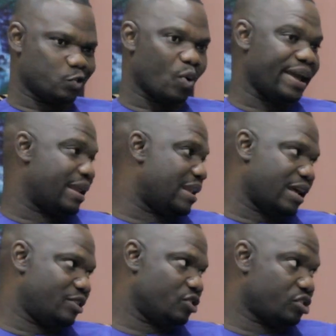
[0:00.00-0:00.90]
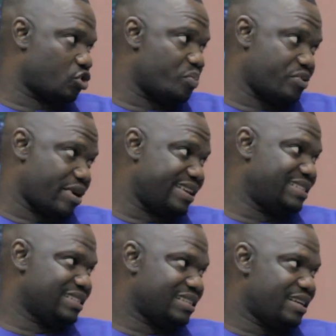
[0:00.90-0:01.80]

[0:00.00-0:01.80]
is wider than just copyright.